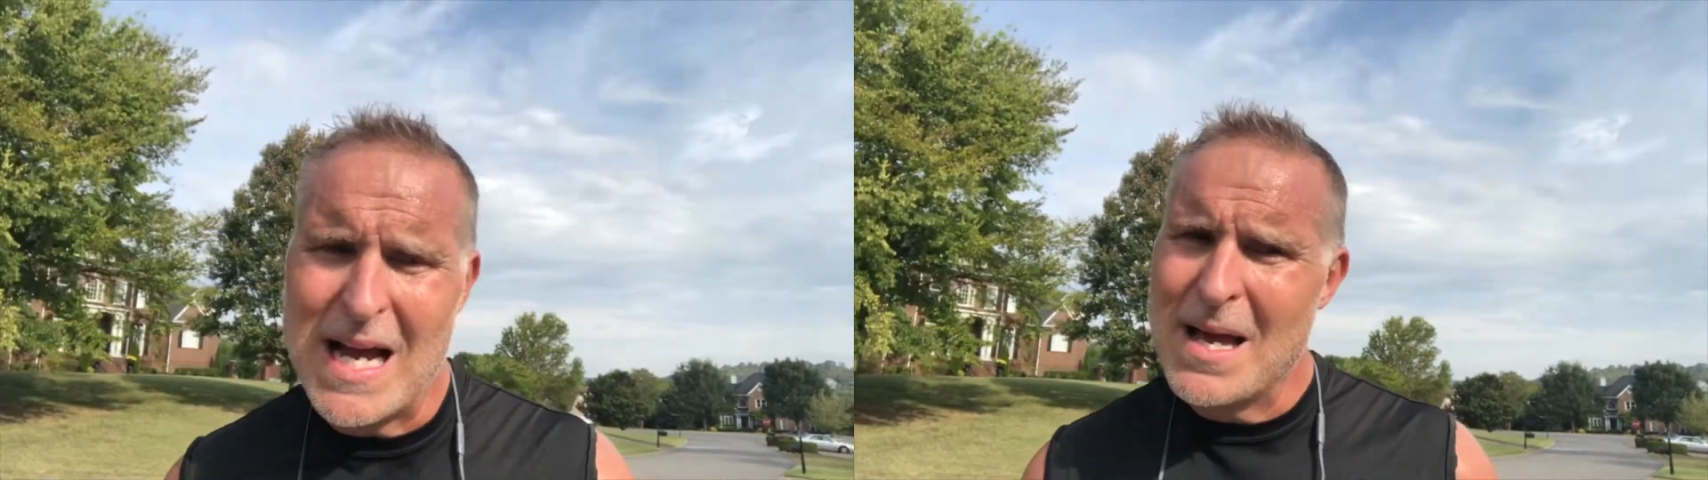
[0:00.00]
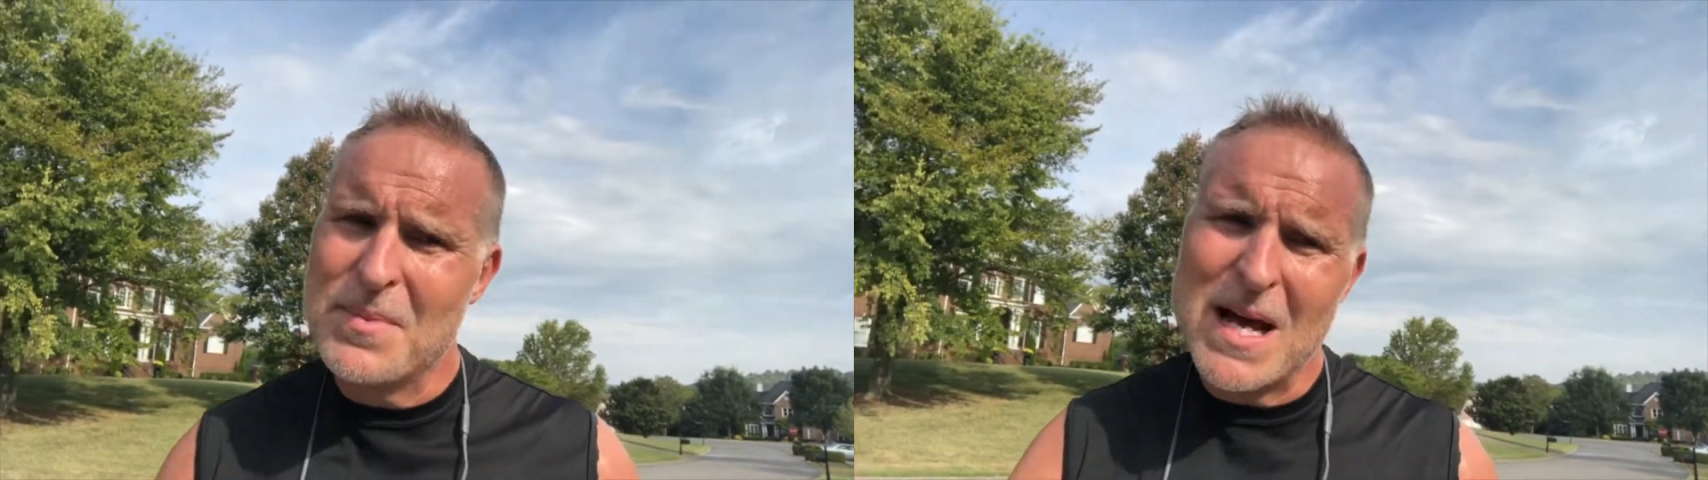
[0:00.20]

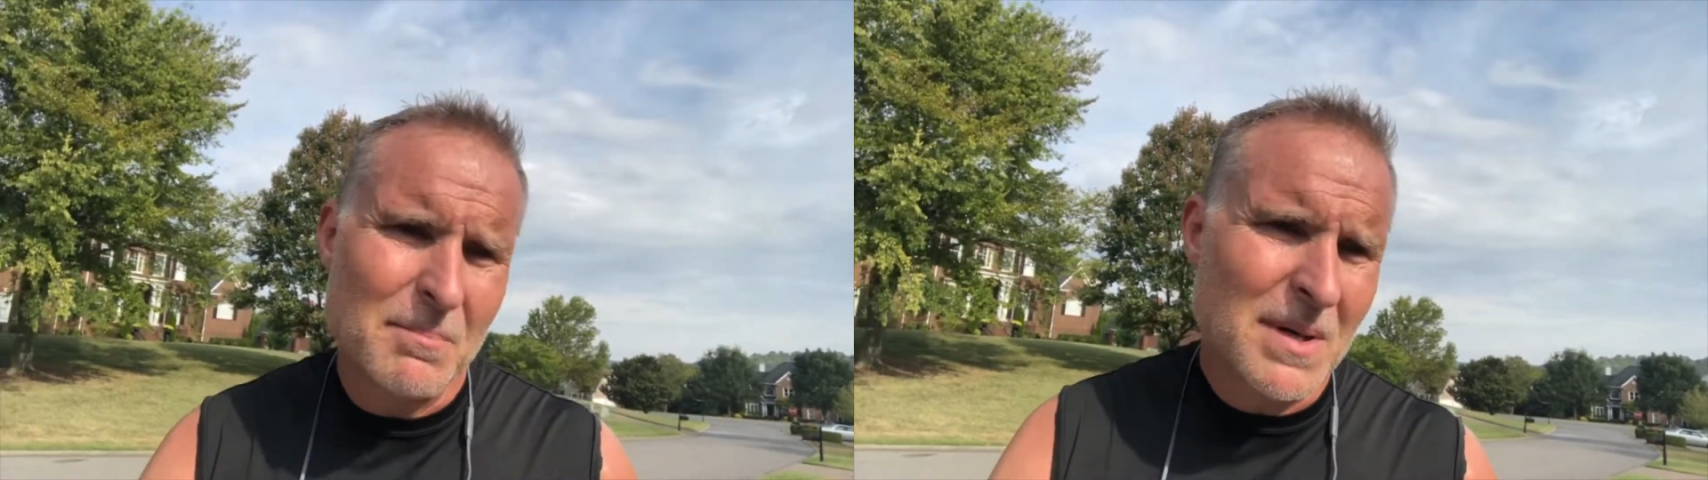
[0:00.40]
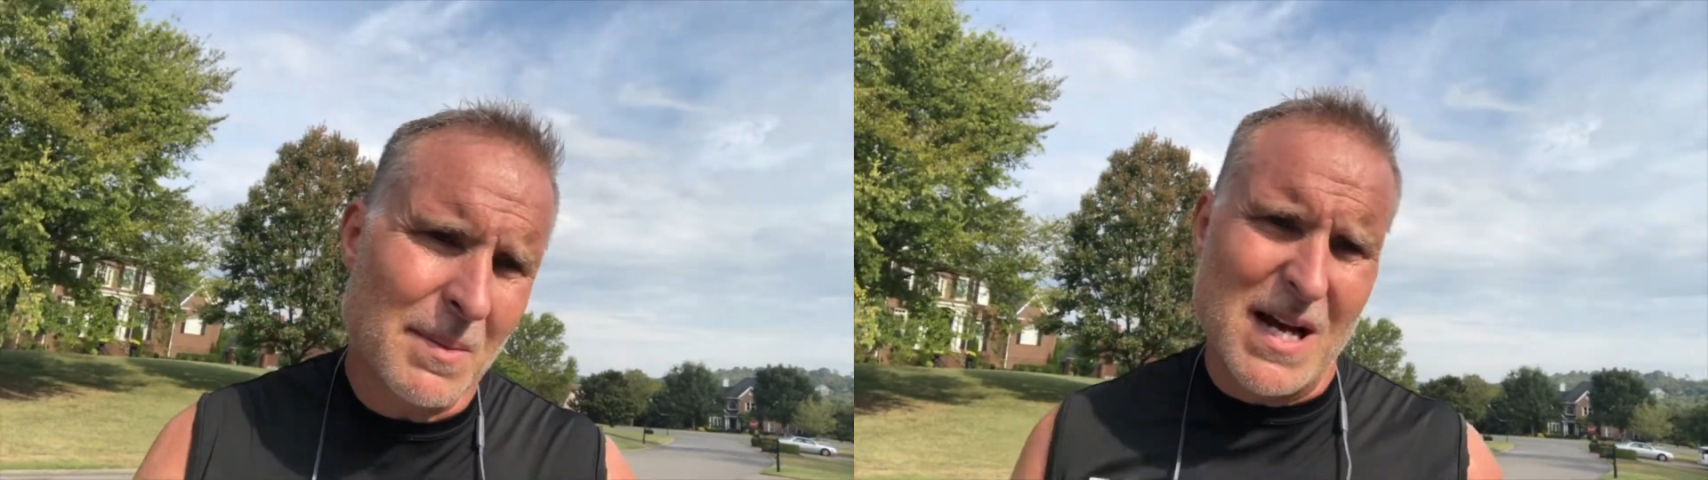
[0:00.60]
I am not
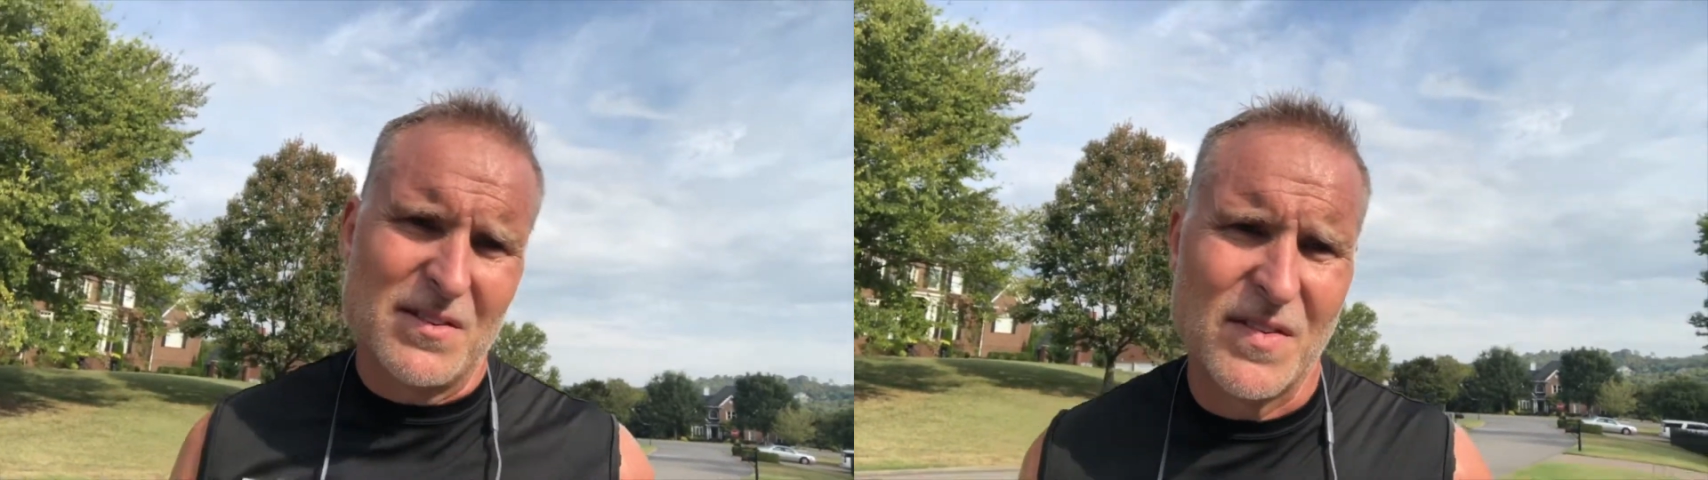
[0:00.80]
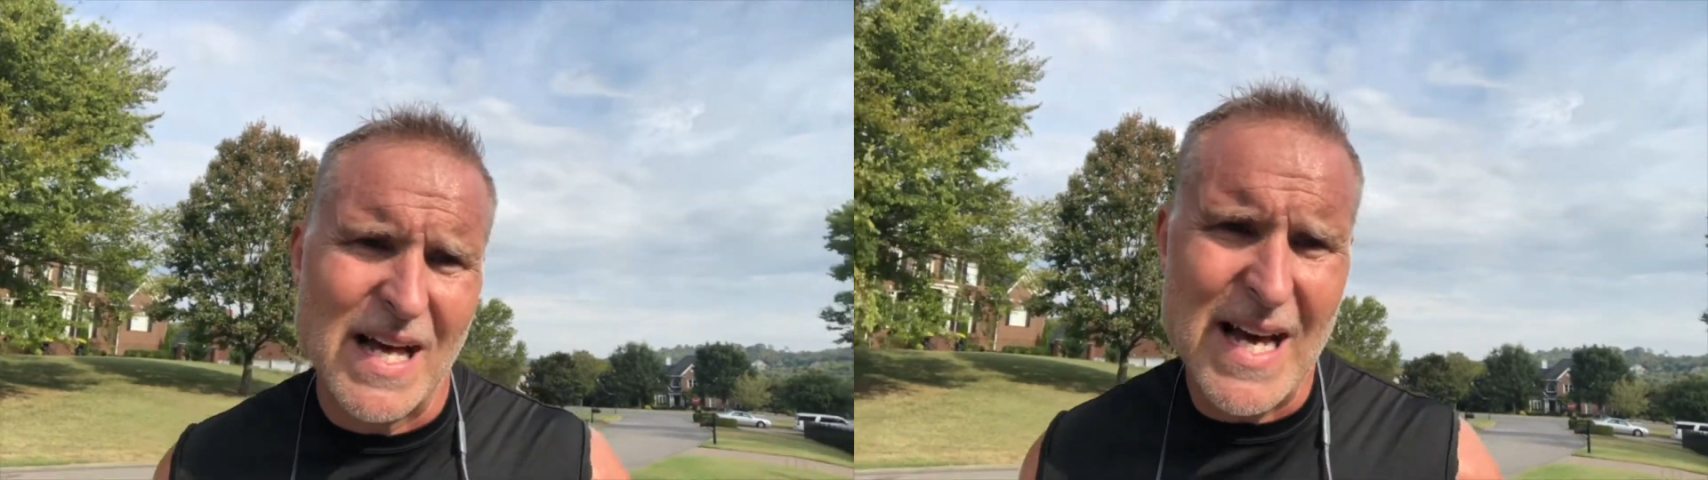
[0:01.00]

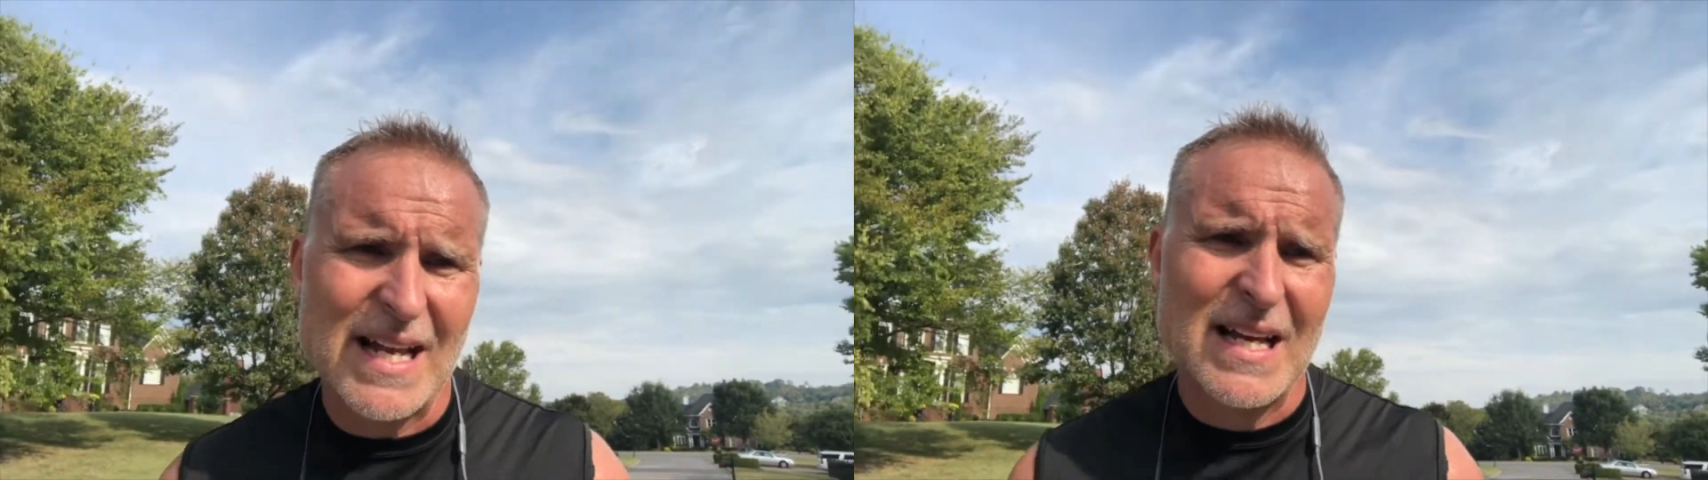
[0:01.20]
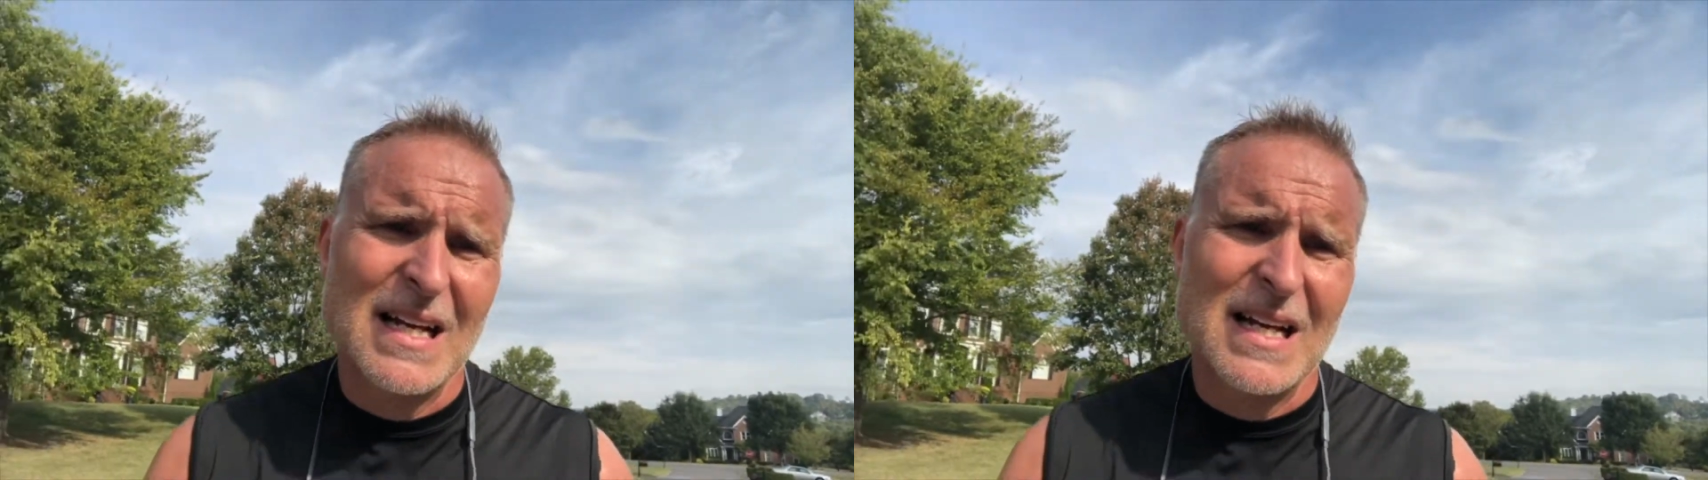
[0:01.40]
minimizing that.